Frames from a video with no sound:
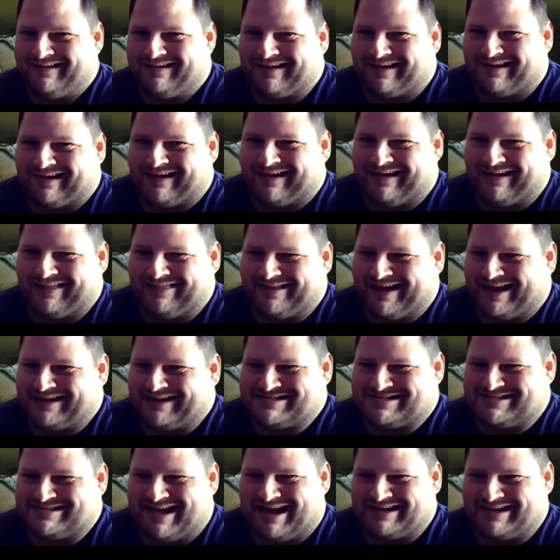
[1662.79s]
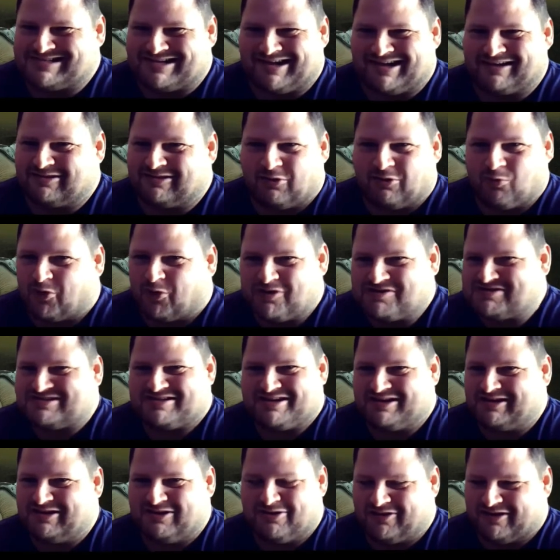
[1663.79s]
That's like the worst
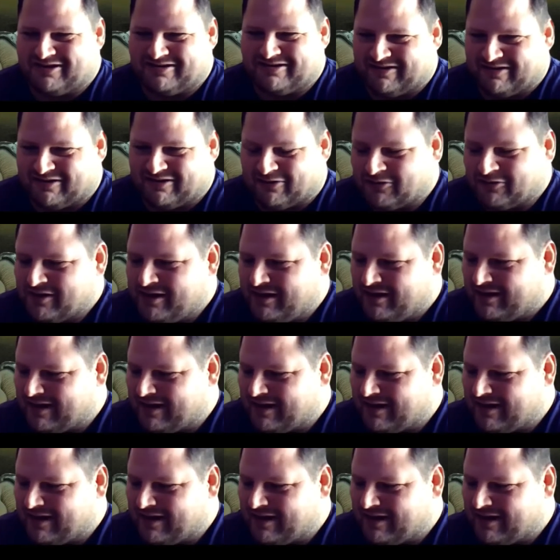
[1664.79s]
thing you could do.